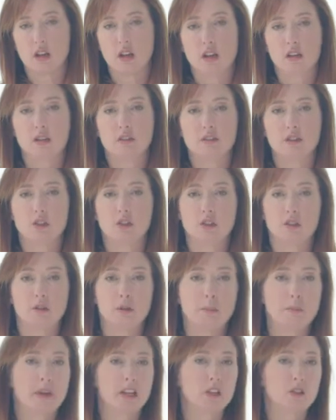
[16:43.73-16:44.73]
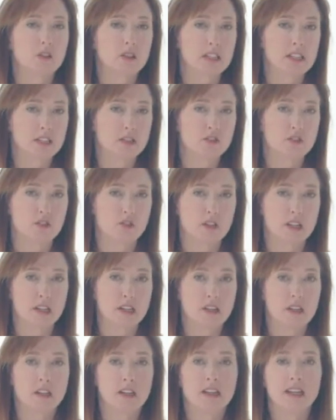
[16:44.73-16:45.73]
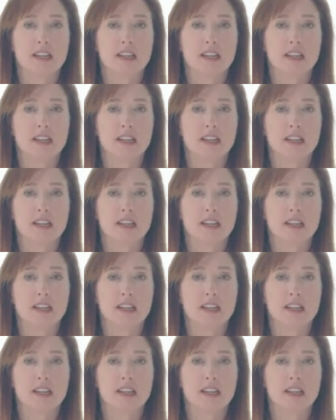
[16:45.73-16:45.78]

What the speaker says: all of your medical history,